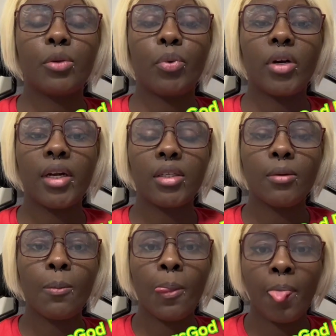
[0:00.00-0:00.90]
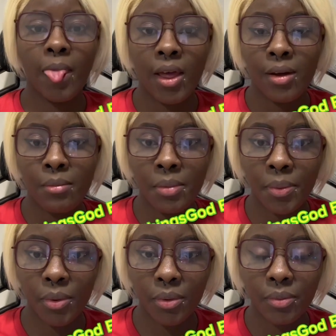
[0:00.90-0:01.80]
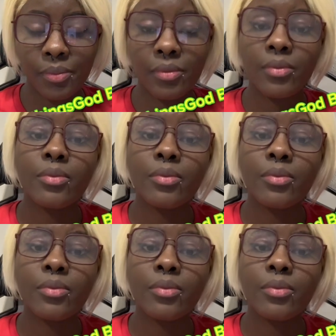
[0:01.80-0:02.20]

They don't come out, so I can't confirm, say,